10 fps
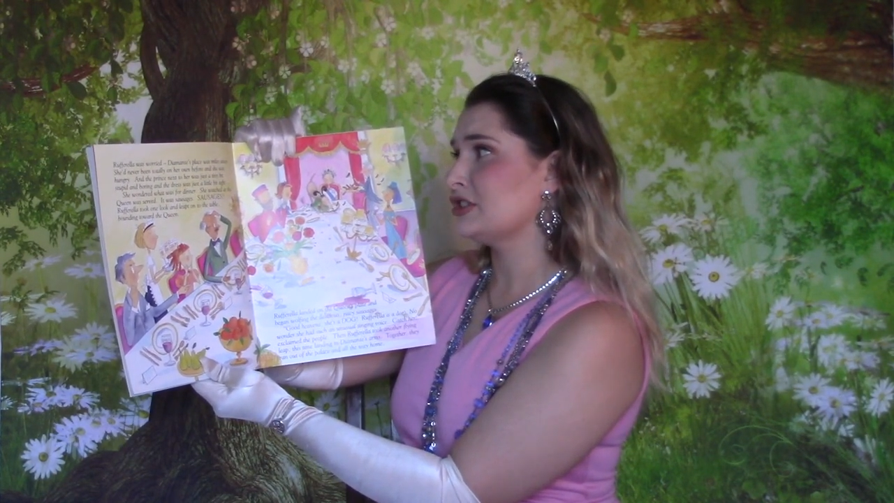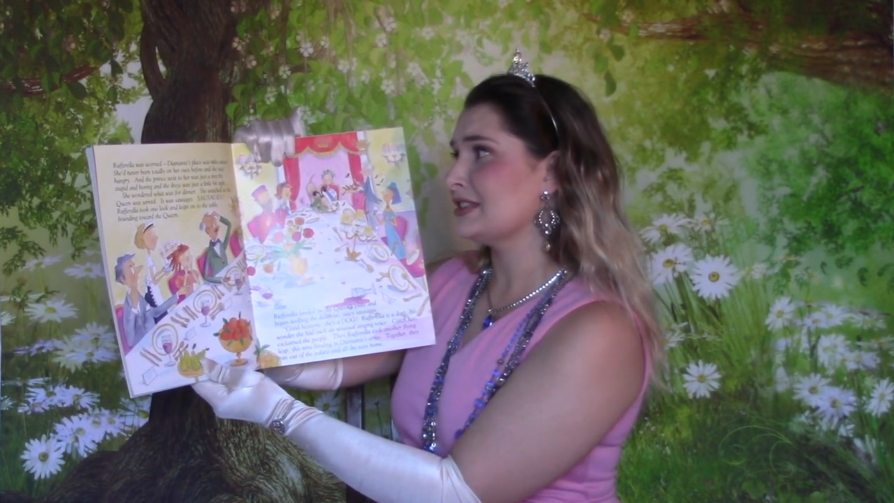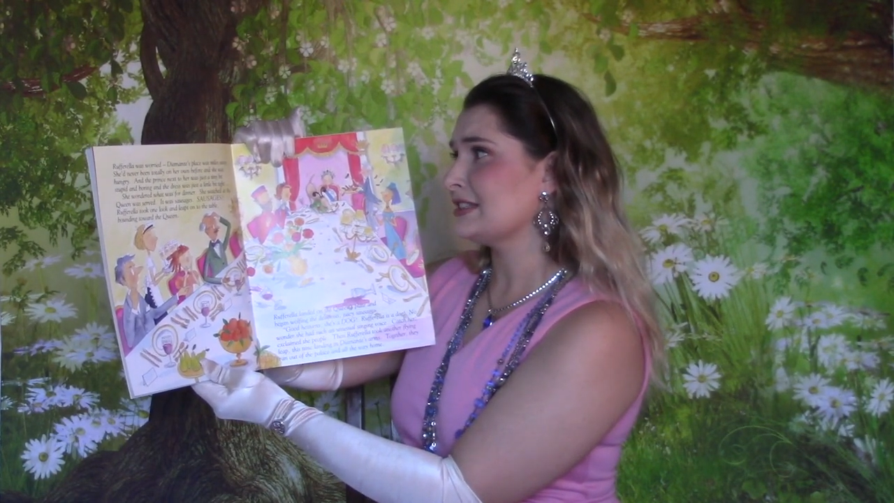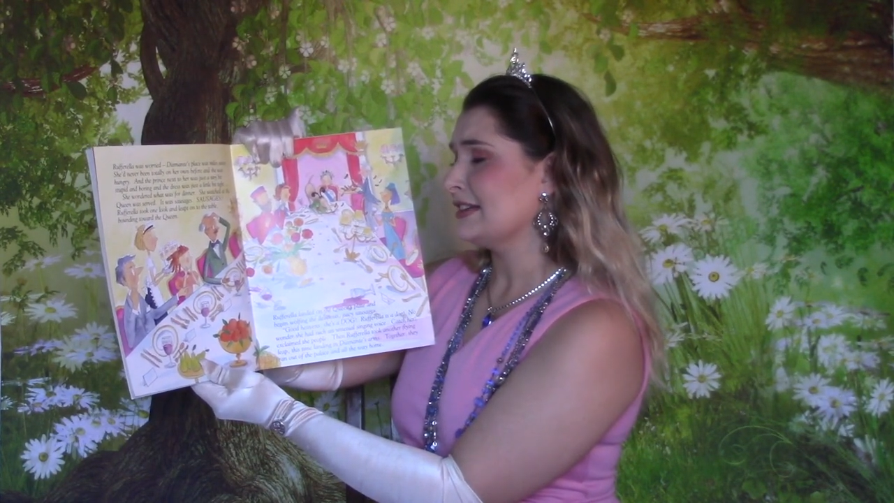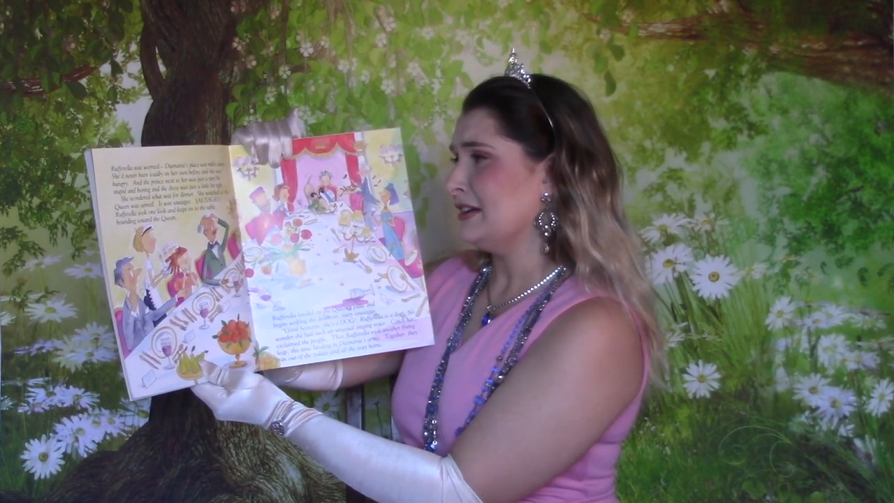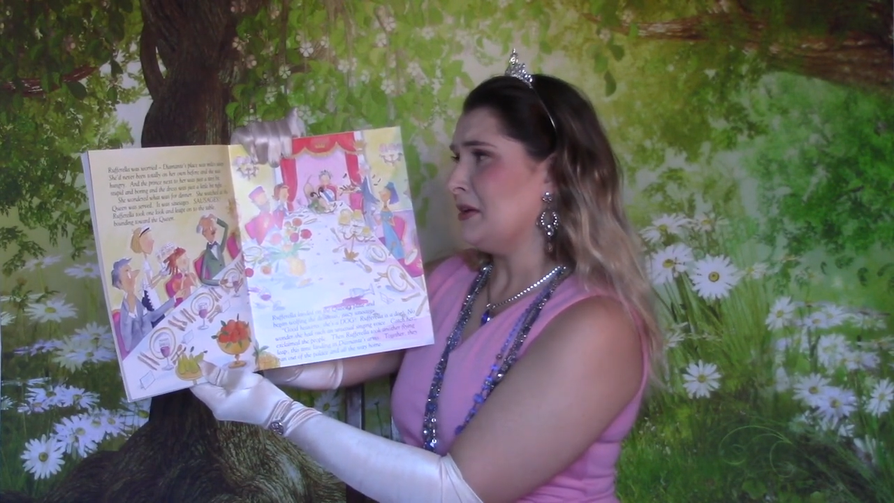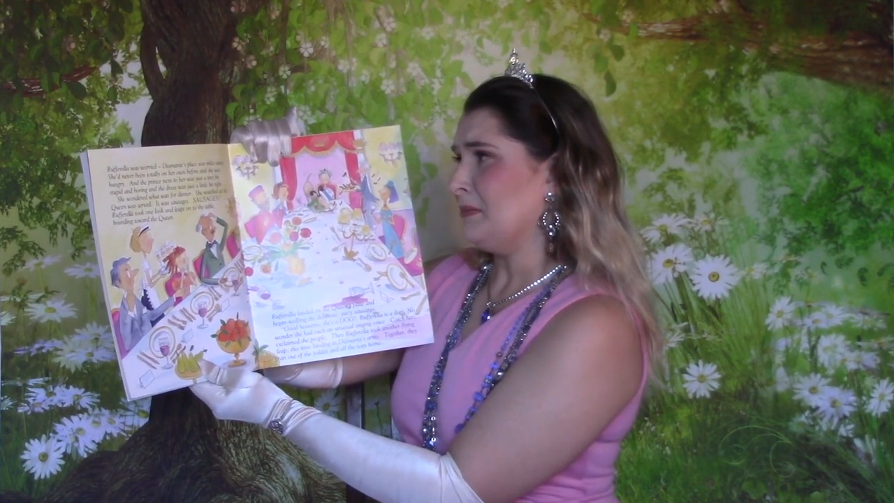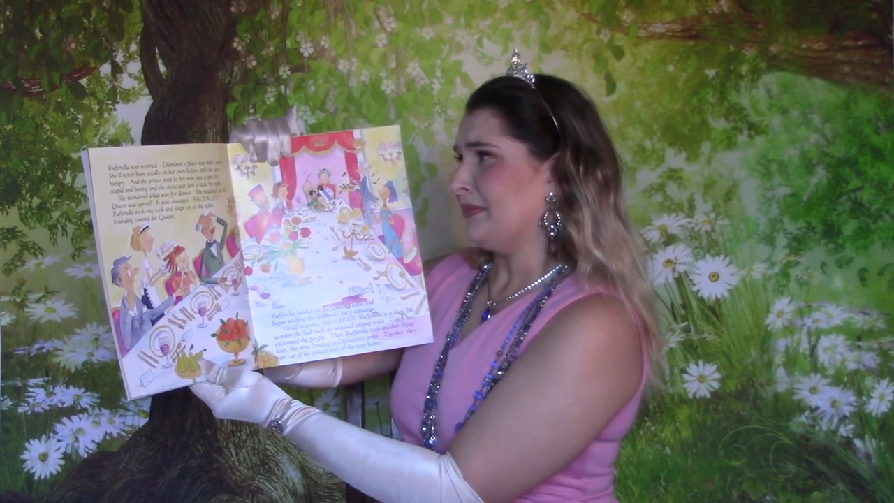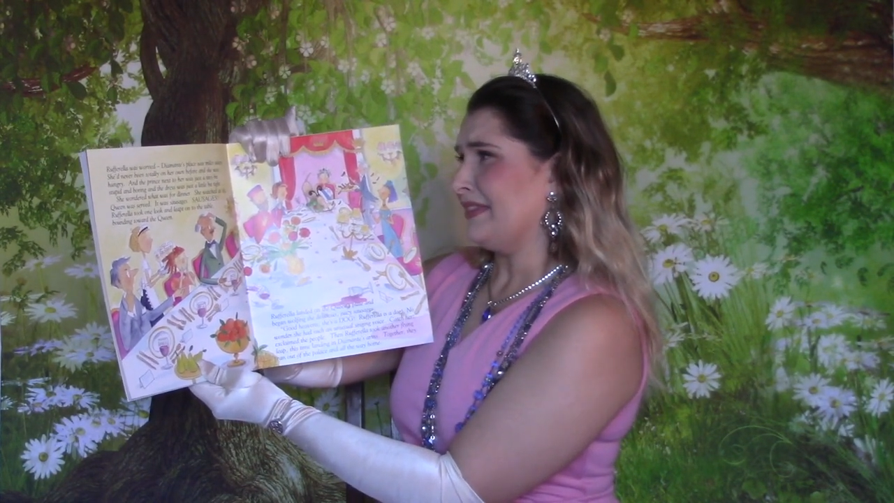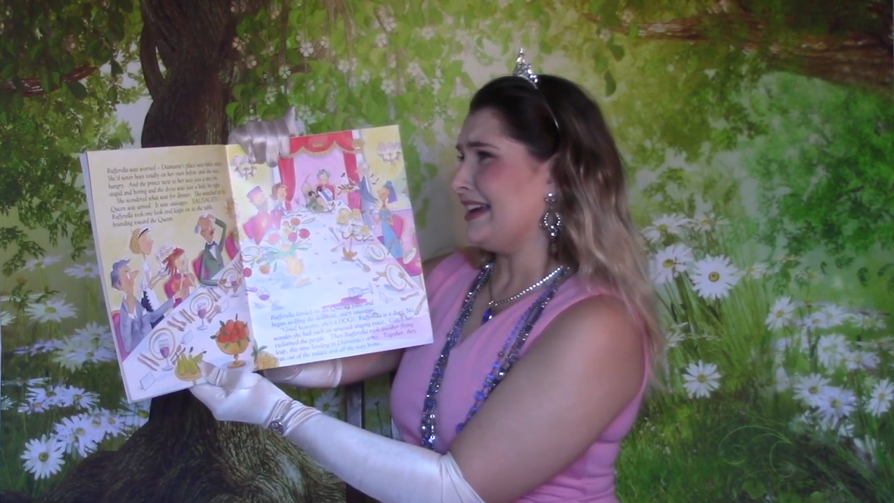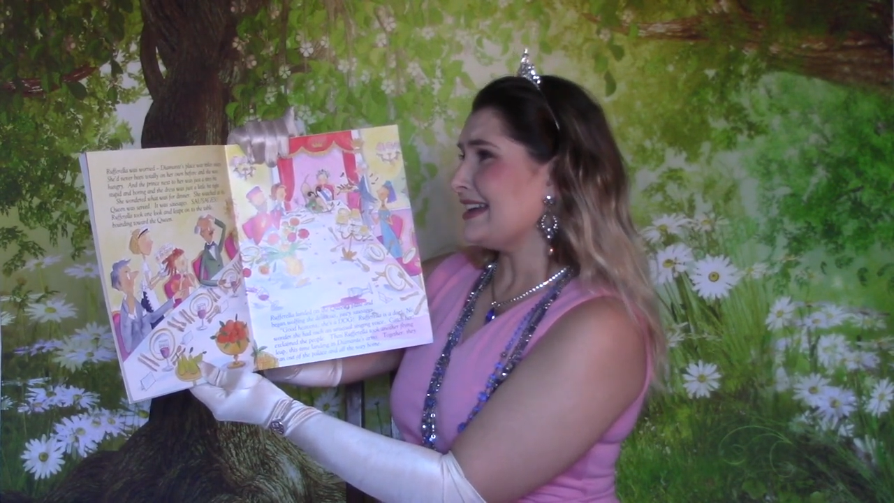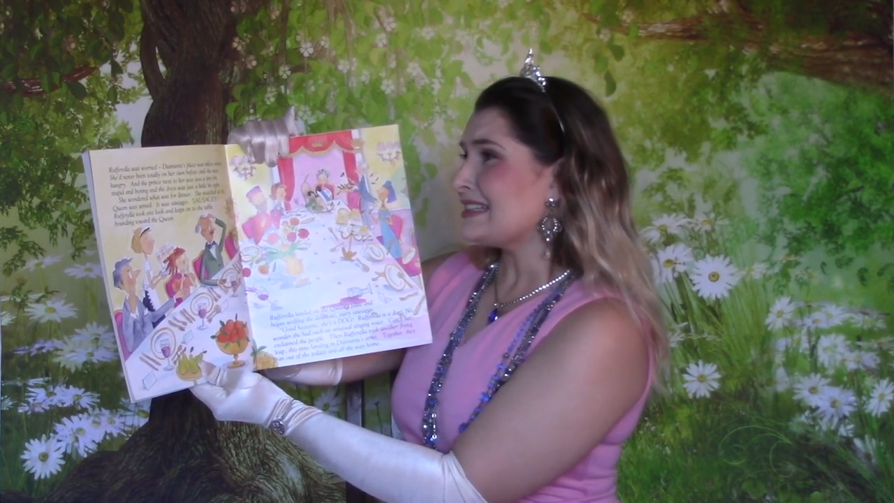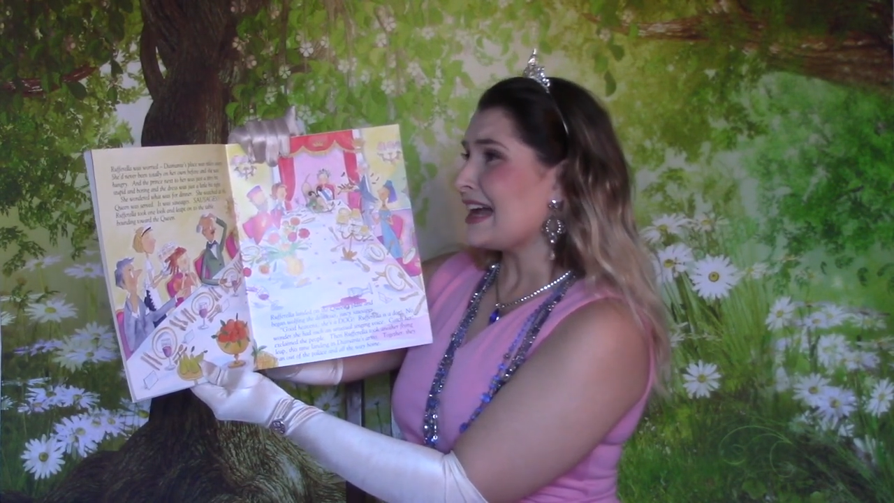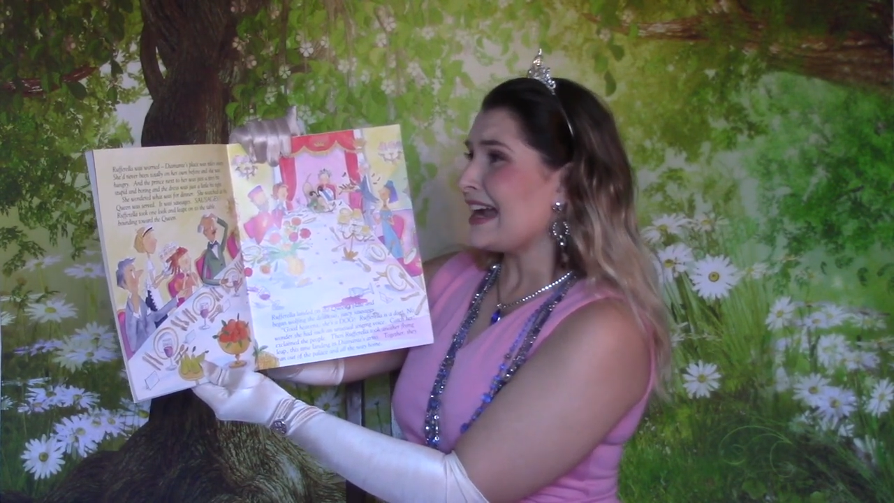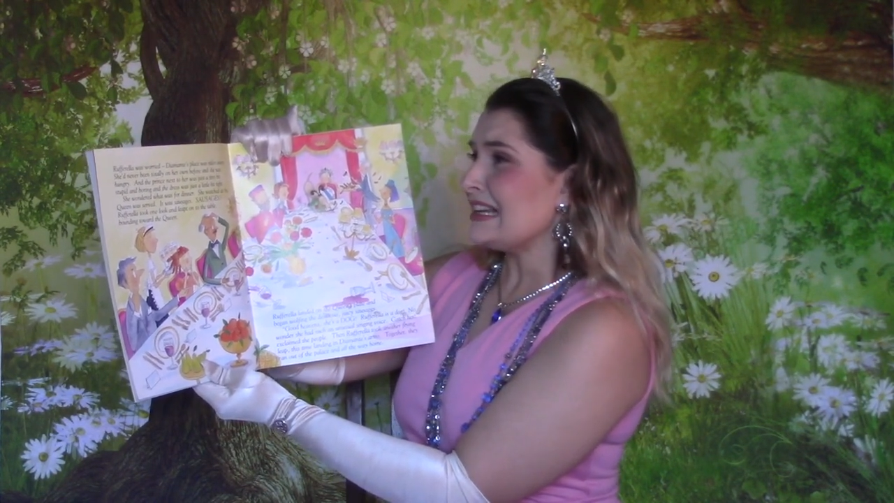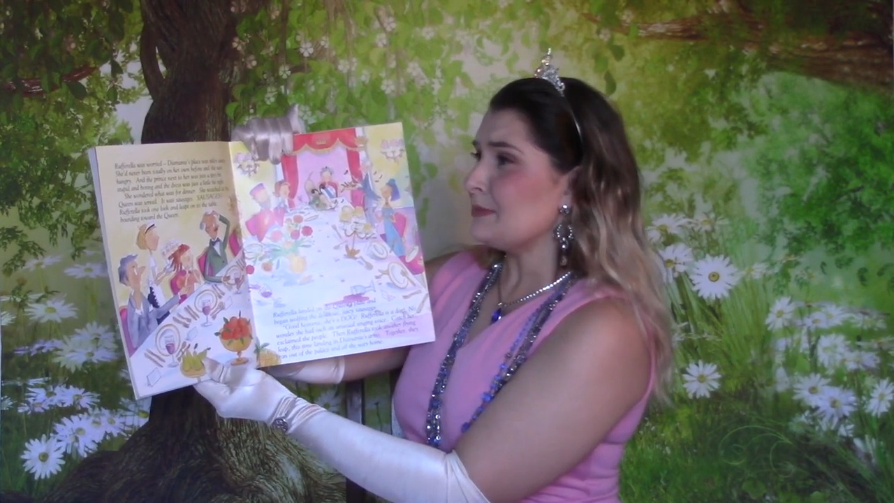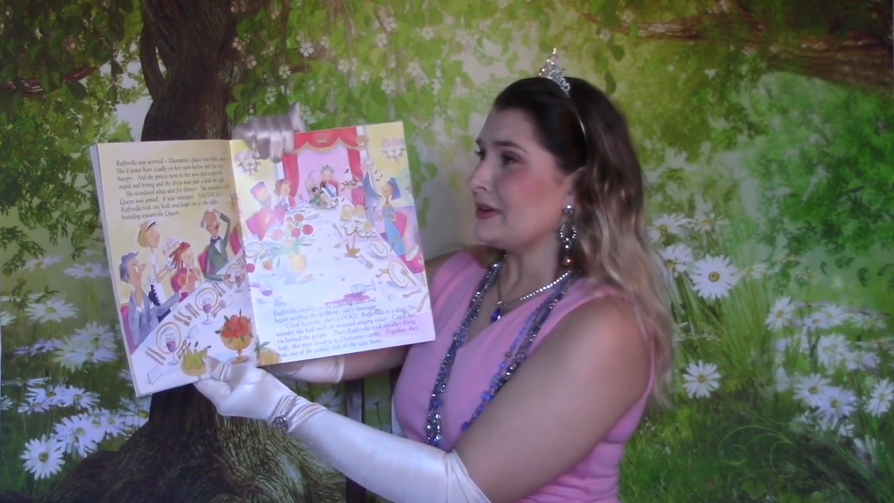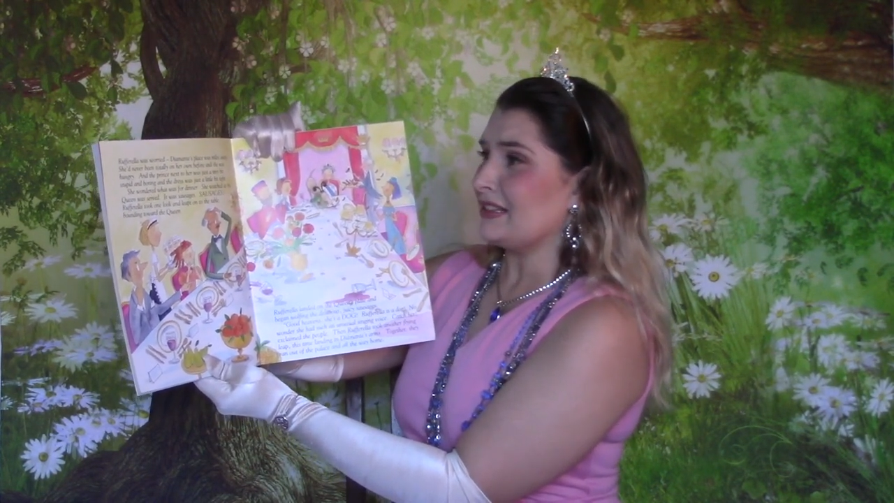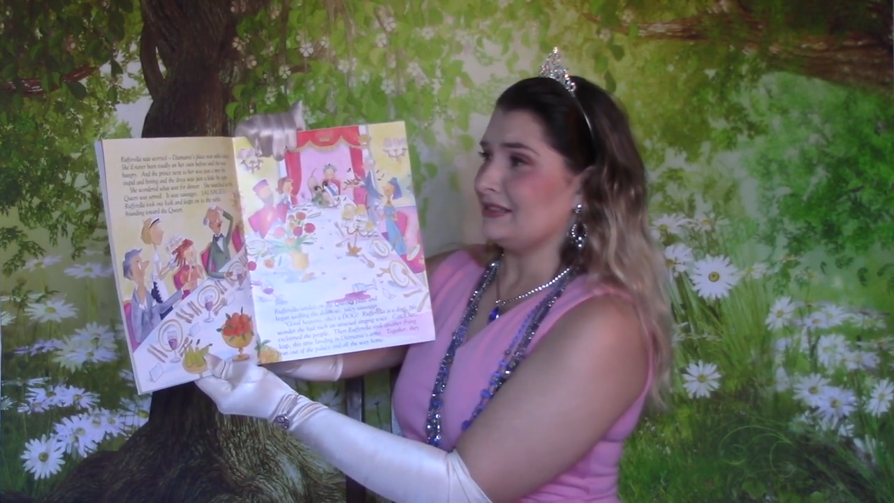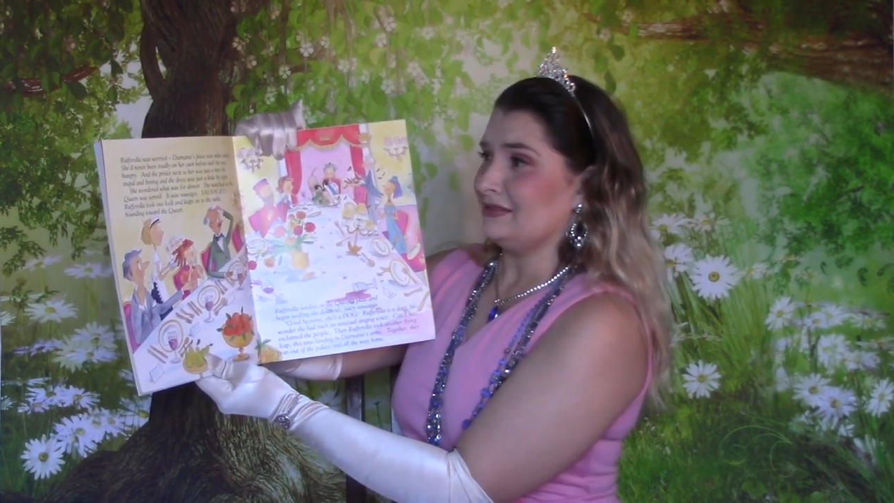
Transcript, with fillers: just a tiny bit